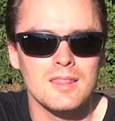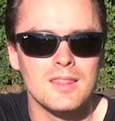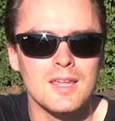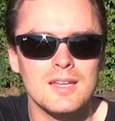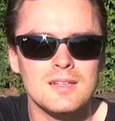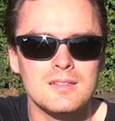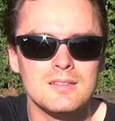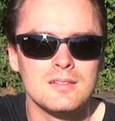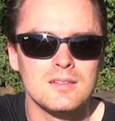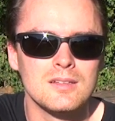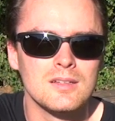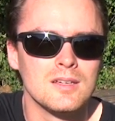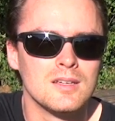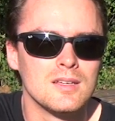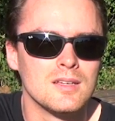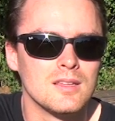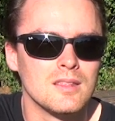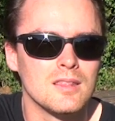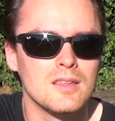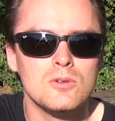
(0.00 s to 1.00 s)
that
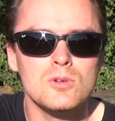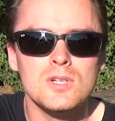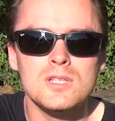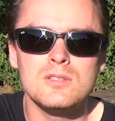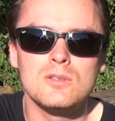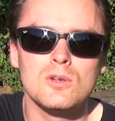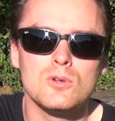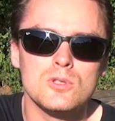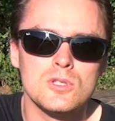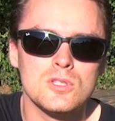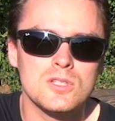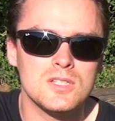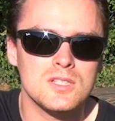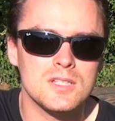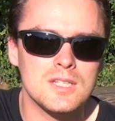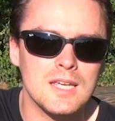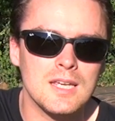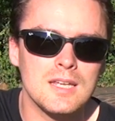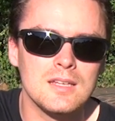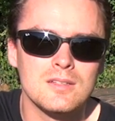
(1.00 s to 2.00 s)
there is no
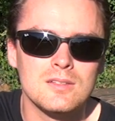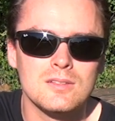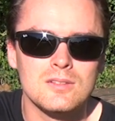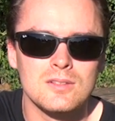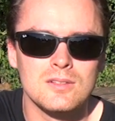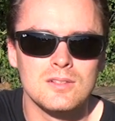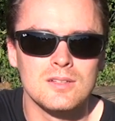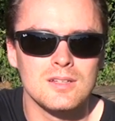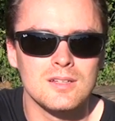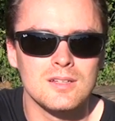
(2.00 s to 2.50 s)
state